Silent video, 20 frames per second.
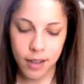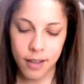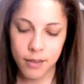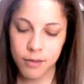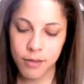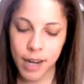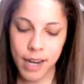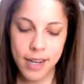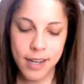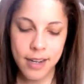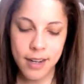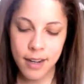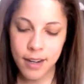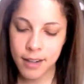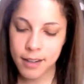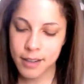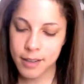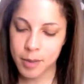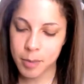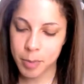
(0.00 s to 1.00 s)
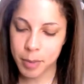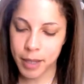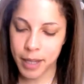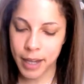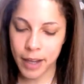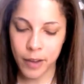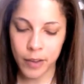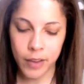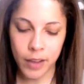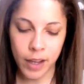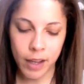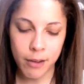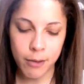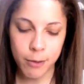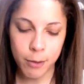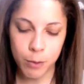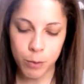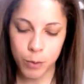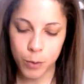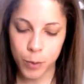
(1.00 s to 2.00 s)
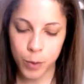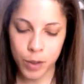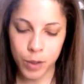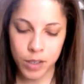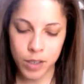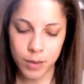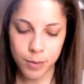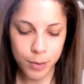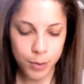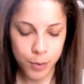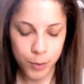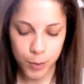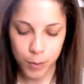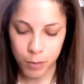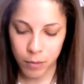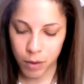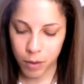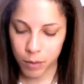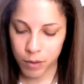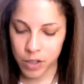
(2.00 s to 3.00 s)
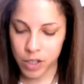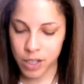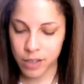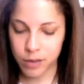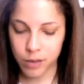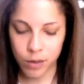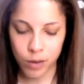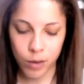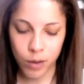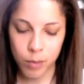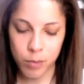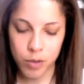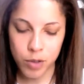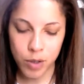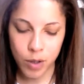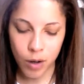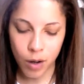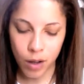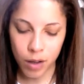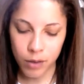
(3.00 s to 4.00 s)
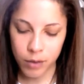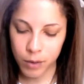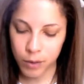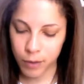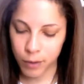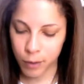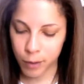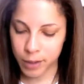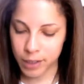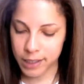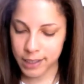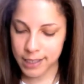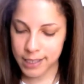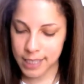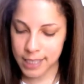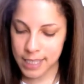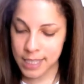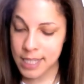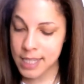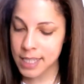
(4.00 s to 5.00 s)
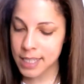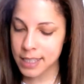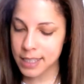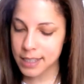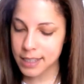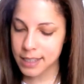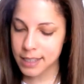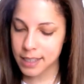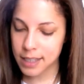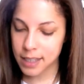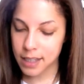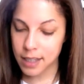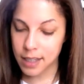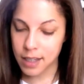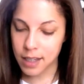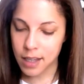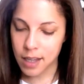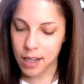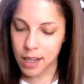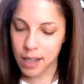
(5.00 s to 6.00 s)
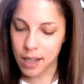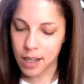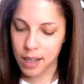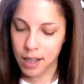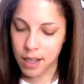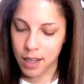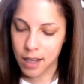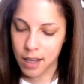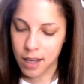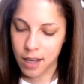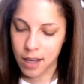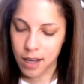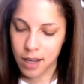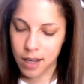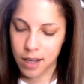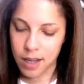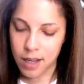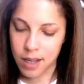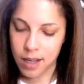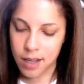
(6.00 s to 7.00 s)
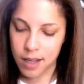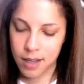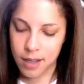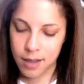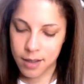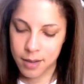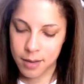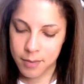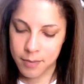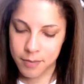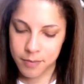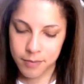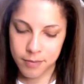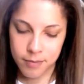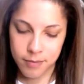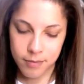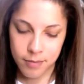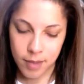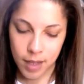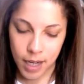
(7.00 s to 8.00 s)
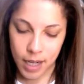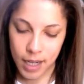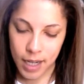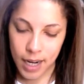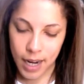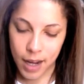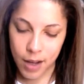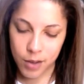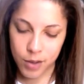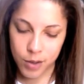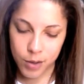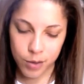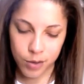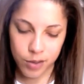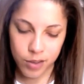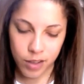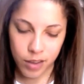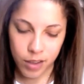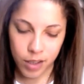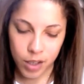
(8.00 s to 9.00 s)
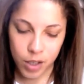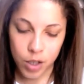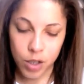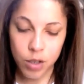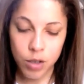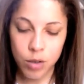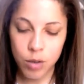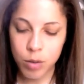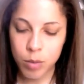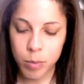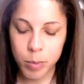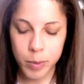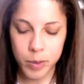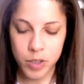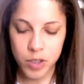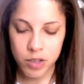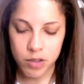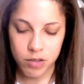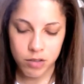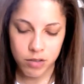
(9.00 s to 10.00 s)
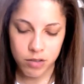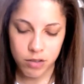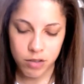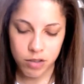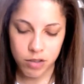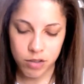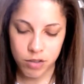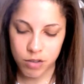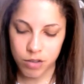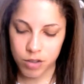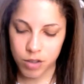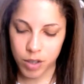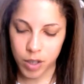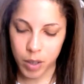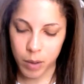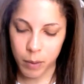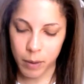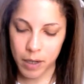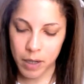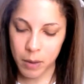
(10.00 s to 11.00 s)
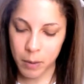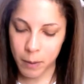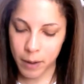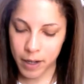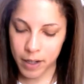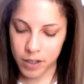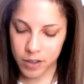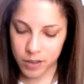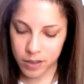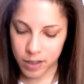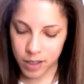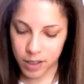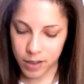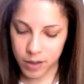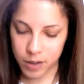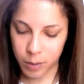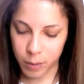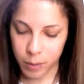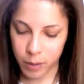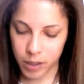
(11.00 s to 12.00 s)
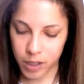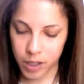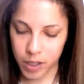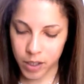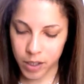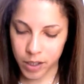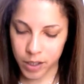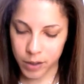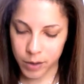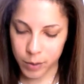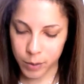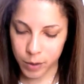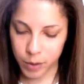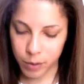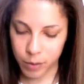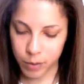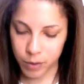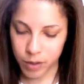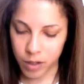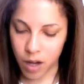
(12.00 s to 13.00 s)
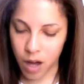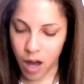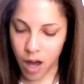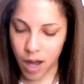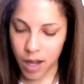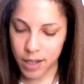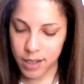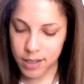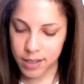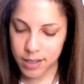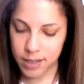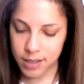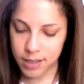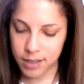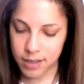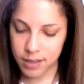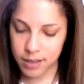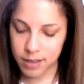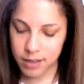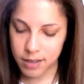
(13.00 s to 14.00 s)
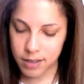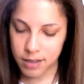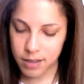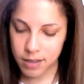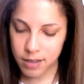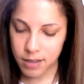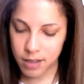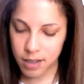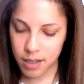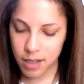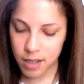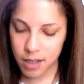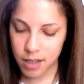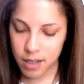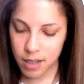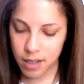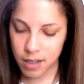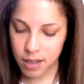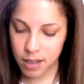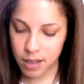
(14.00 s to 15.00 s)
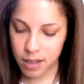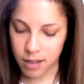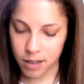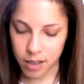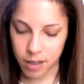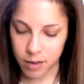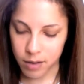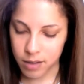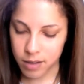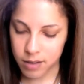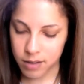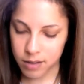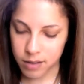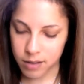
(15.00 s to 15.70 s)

Retina display on the iPhone 4 differs from the 3GS, although I'm sure all of you have already seen this. Anyhow, so it's nothing new, but just to show you anyway, just in case you were curious or you forgot. Hey, oh, here it is.